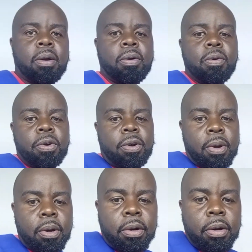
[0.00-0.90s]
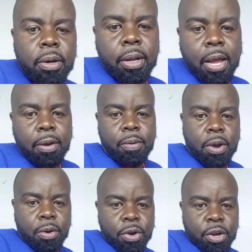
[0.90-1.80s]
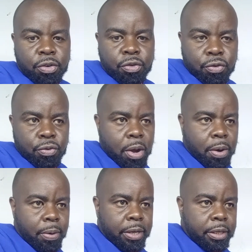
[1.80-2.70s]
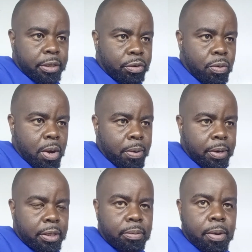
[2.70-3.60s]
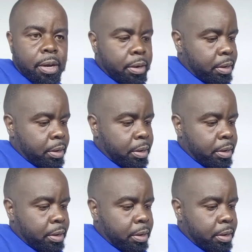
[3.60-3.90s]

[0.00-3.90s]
good. Like we are going to 2 hours. 2 hours, man.